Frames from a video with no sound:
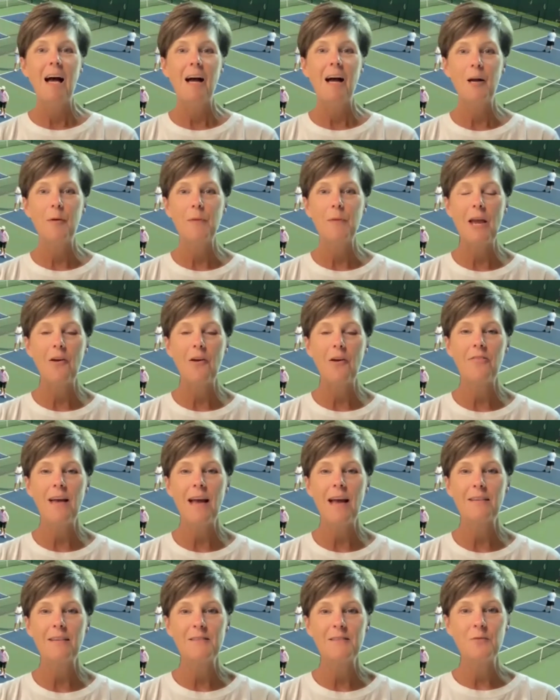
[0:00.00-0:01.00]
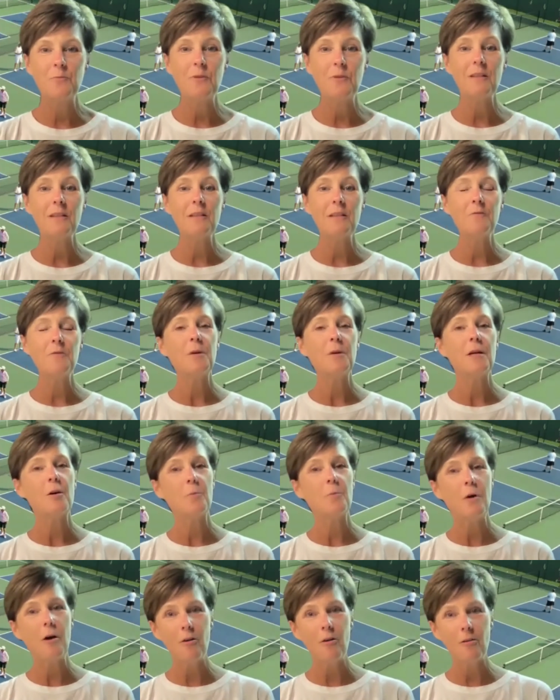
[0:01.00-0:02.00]
Hi, I'm Karen Thaxton with Live the
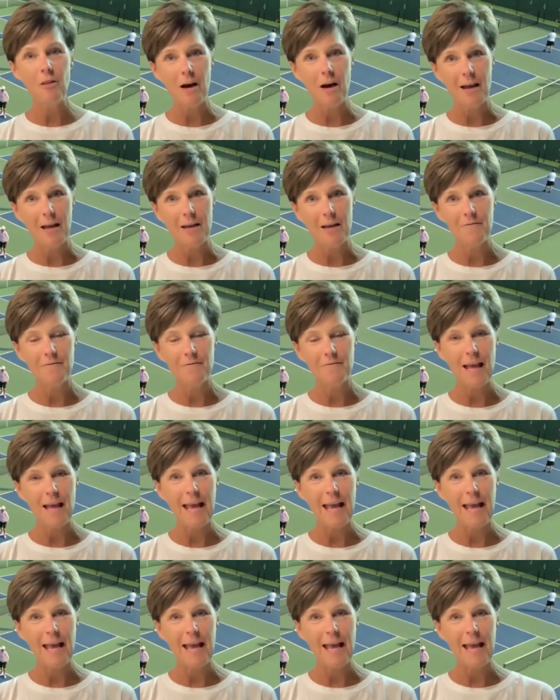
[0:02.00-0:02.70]
Pickleball Life,